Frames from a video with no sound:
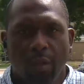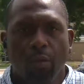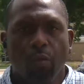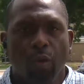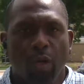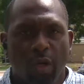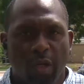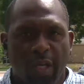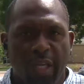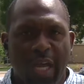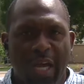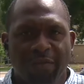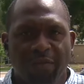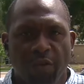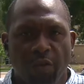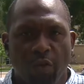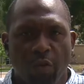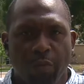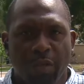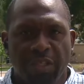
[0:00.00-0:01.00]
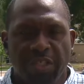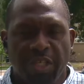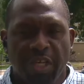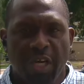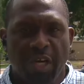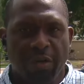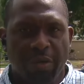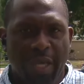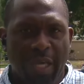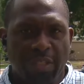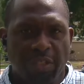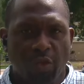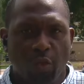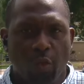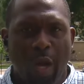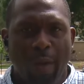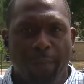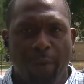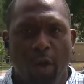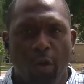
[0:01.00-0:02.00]
Well, good afternoon, Michelle. Yes,
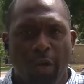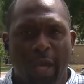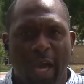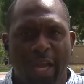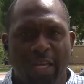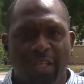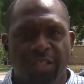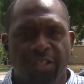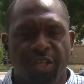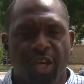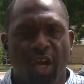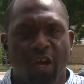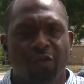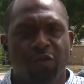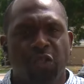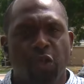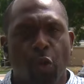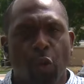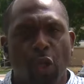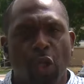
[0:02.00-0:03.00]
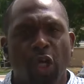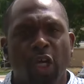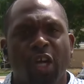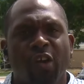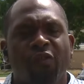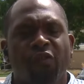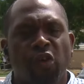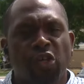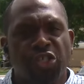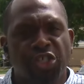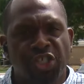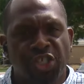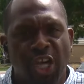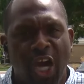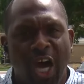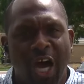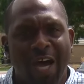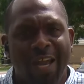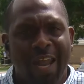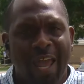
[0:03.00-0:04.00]
Arapahoe County Sheriffs, they were looking for
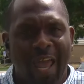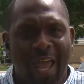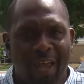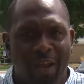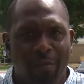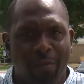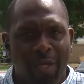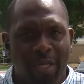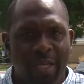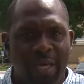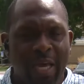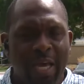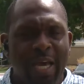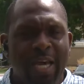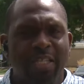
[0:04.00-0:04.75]
Sean Hanneman.